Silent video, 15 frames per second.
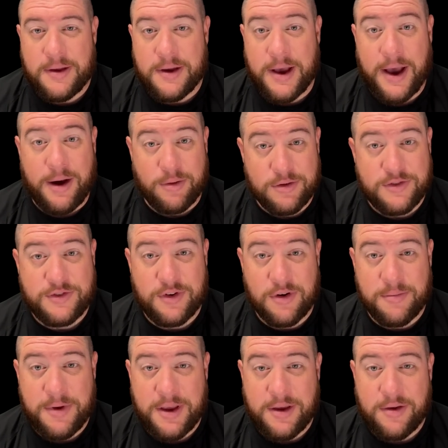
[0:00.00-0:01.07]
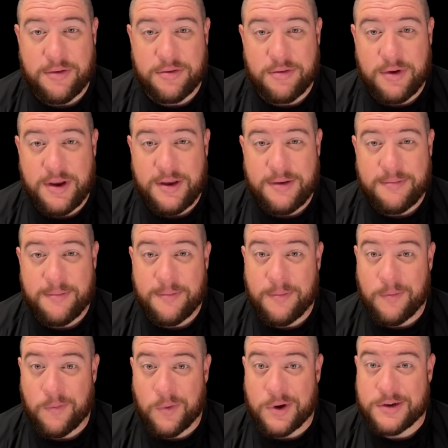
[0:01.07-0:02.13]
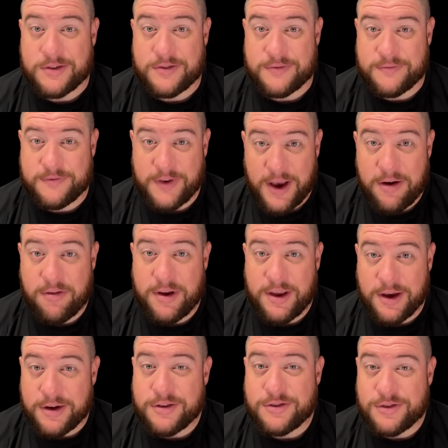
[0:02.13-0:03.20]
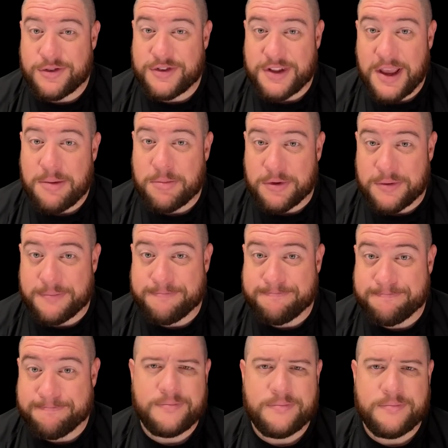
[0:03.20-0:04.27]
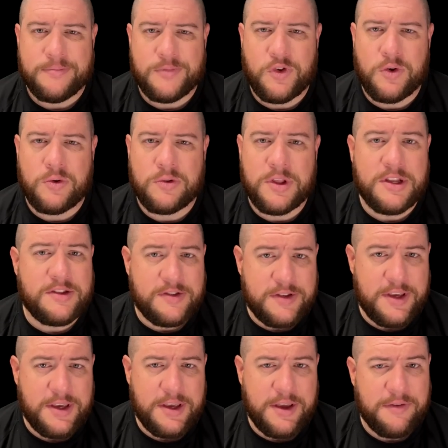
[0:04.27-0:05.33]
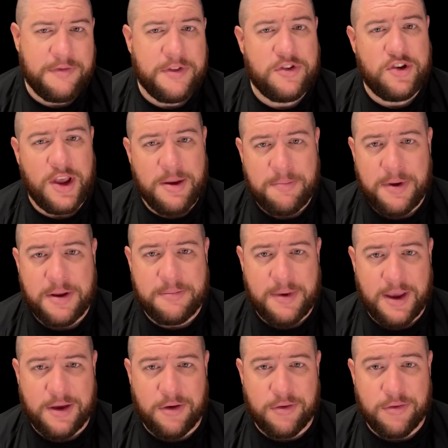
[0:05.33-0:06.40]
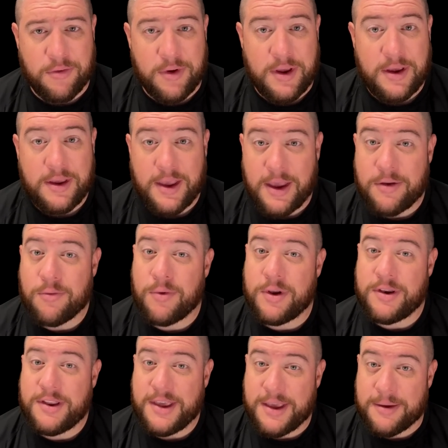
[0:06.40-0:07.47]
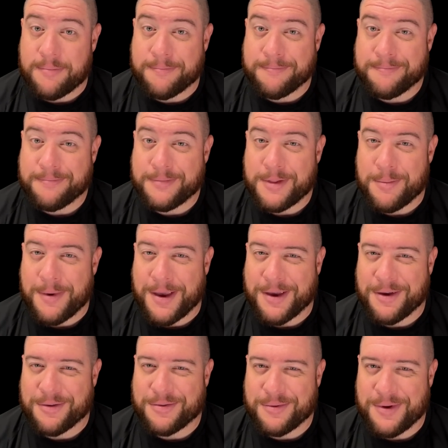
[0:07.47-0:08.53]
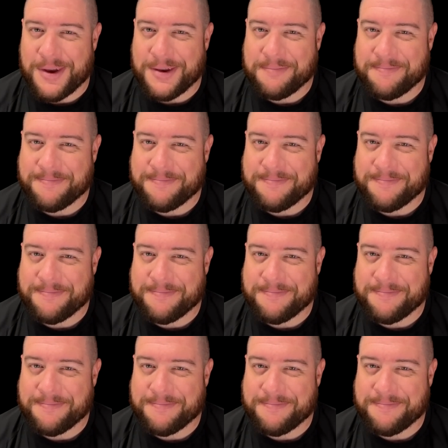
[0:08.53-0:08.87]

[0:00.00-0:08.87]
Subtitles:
Our Star Mako 3 was very understable. So let's see if the Champion Mako 3 can redeem the Mako 3.